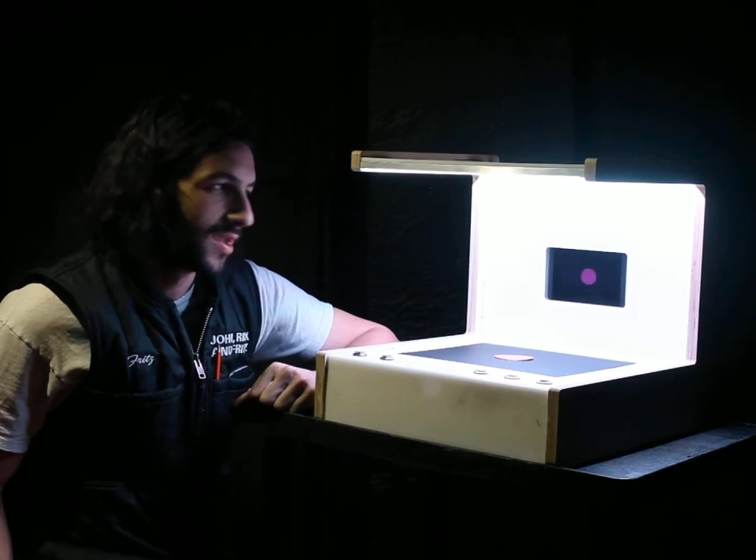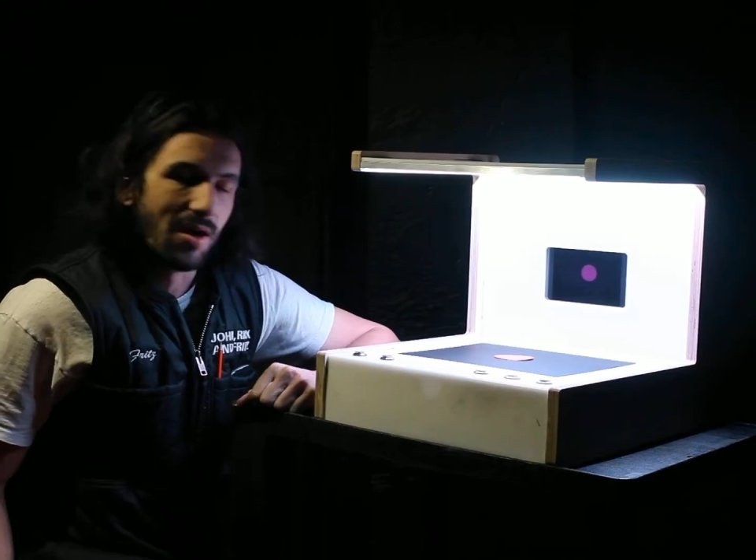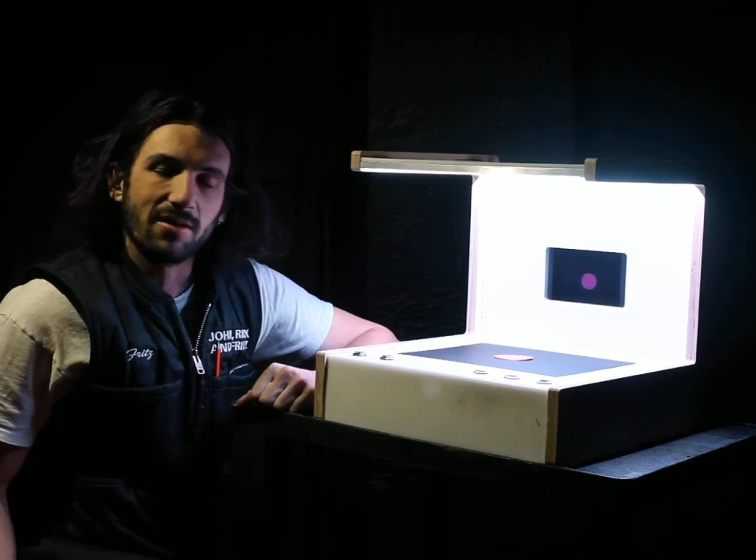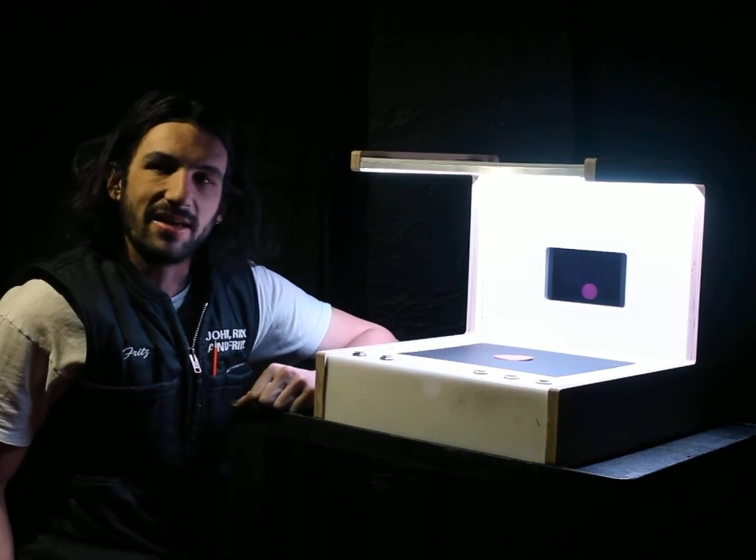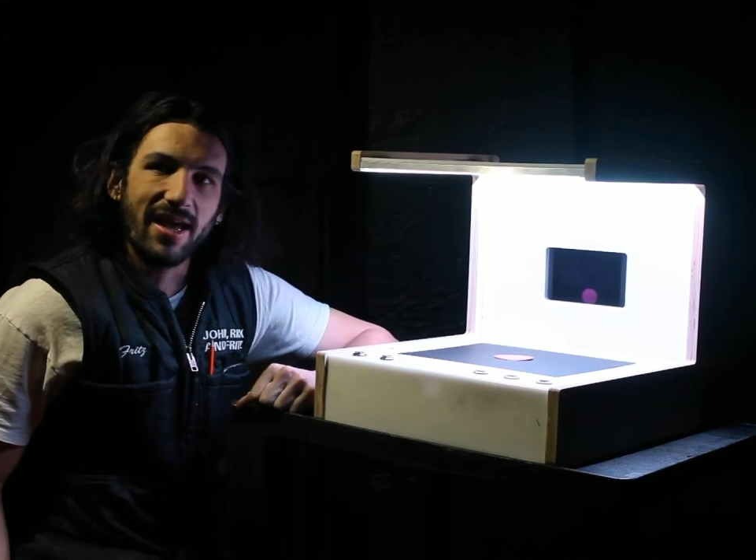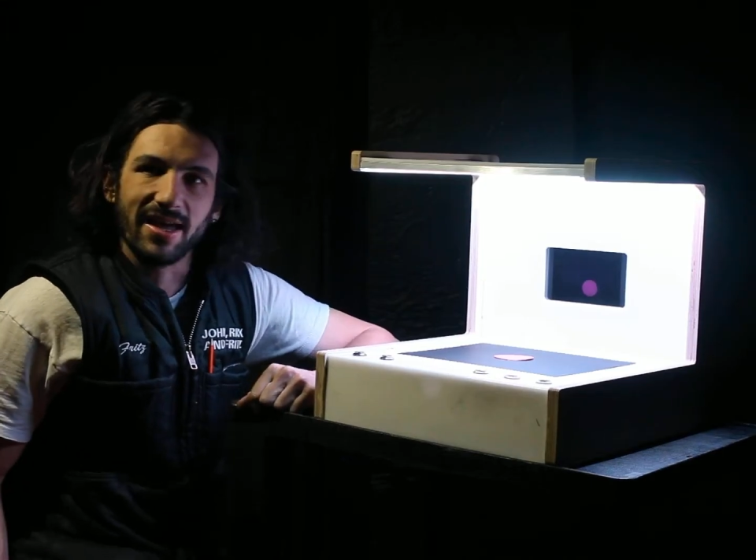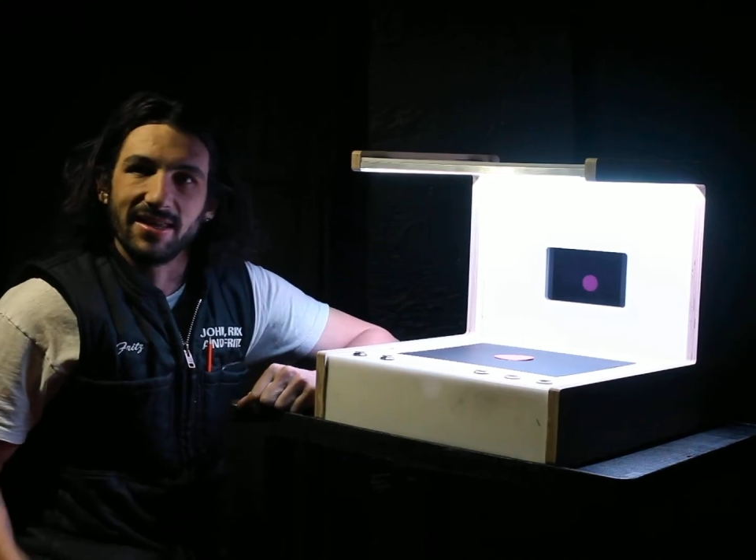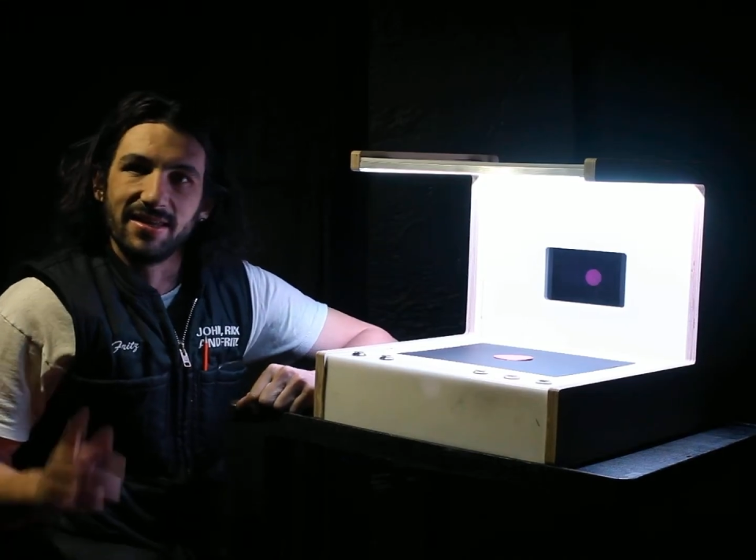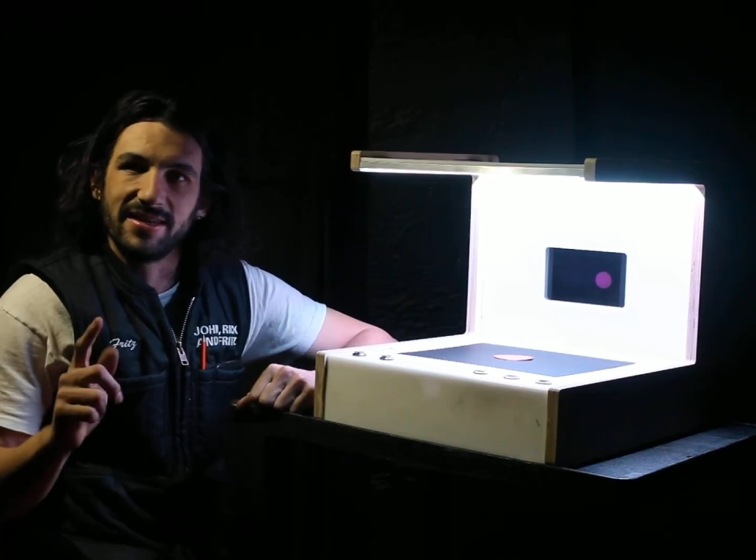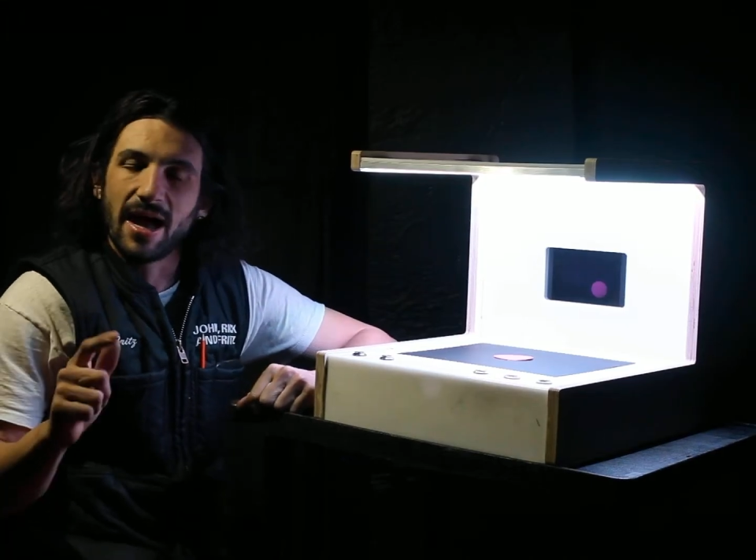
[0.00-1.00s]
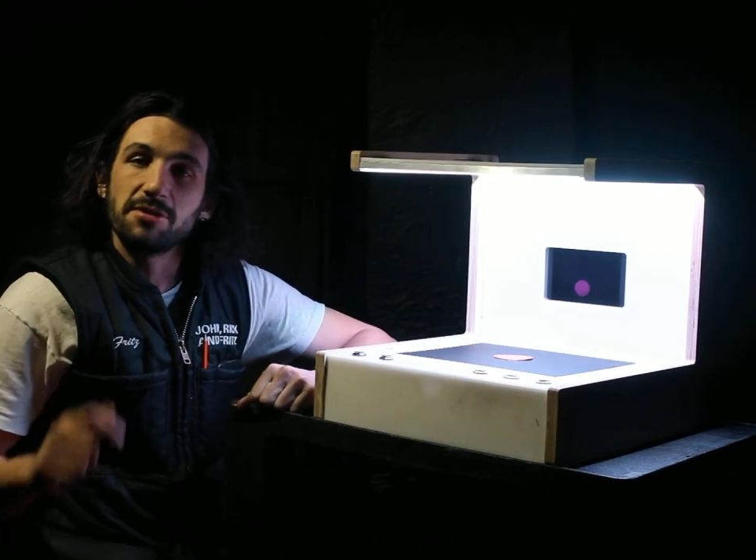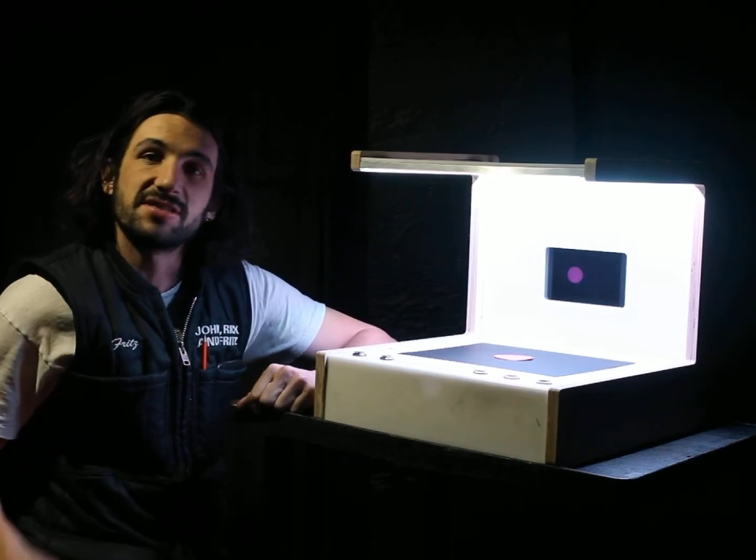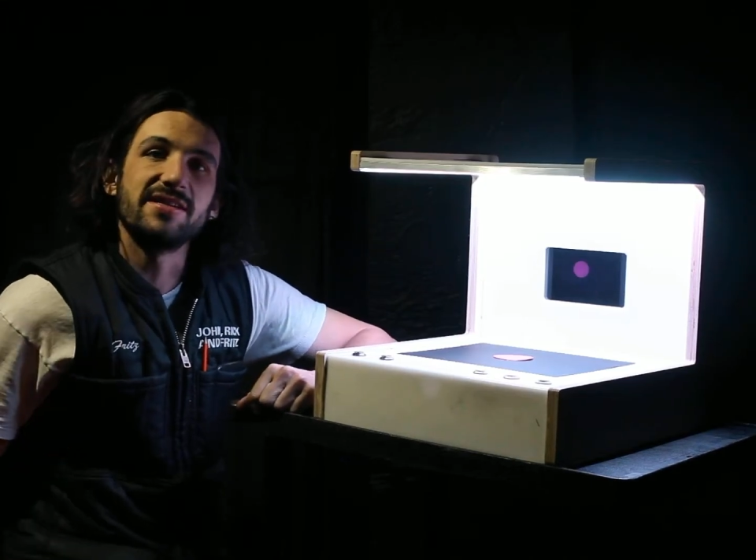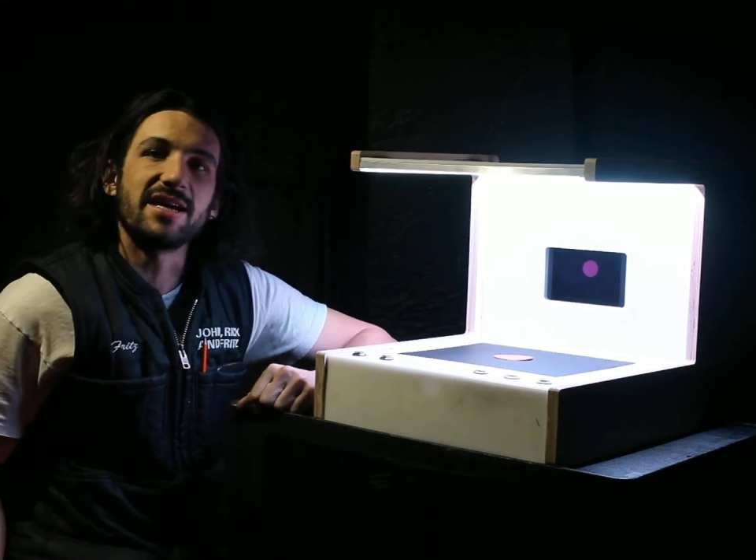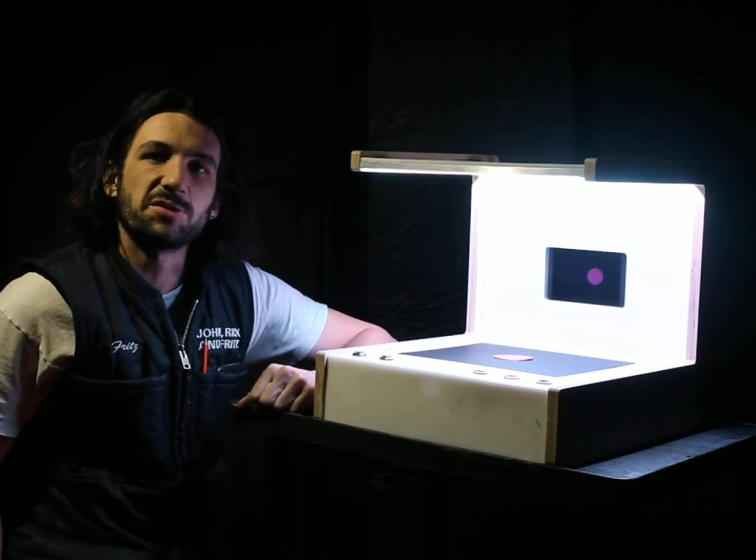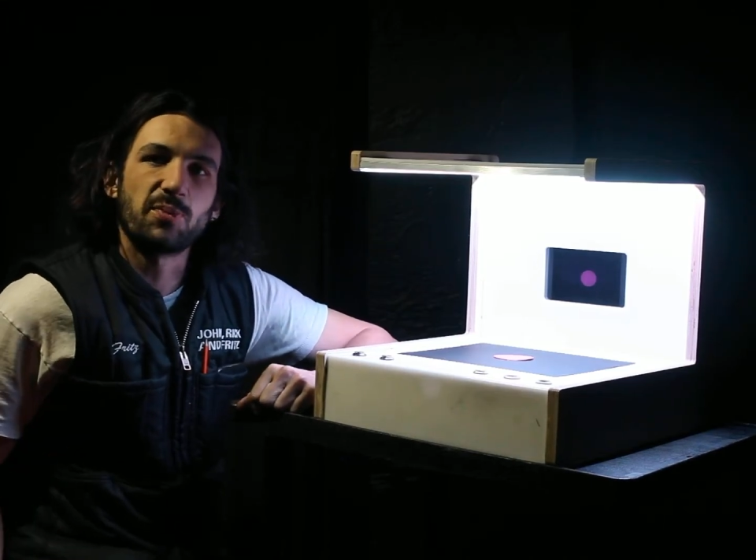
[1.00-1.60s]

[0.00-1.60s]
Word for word: Okay, now it's the next